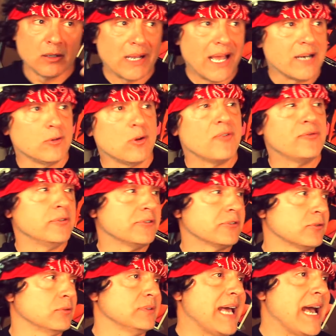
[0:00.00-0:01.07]
Look, I don't know if you
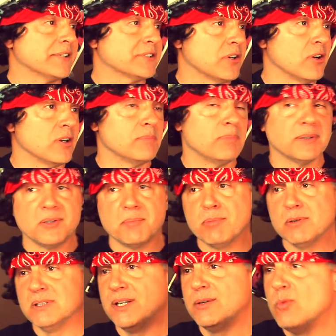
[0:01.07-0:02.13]
stunads heard, but the
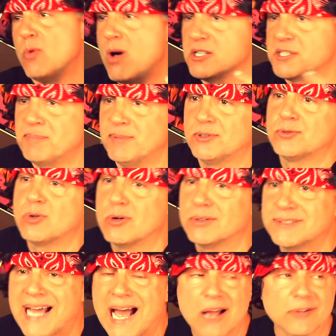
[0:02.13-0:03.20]
Berlin Wall's been
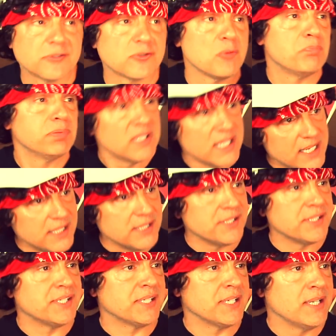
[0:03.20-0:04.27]
torn down, so
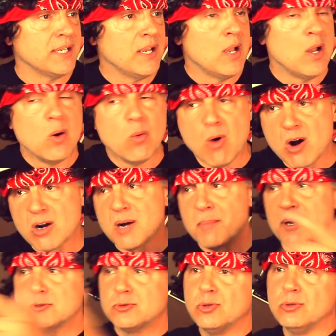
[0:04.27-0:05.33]
please, welcome
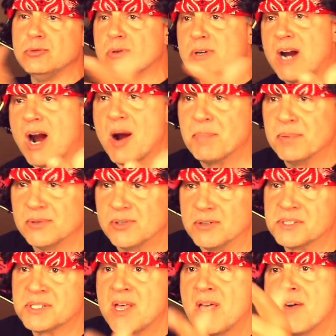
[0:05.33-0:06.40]
our two new
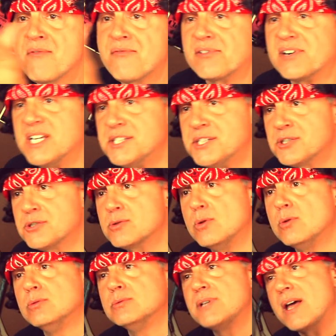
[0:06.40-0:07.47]
carpenters, Fritz
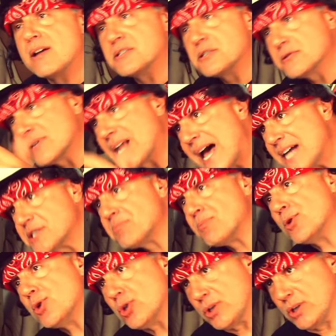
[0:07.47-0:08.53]
und Herr
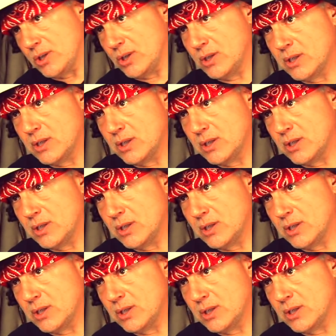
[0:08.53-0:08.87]
Strasberg.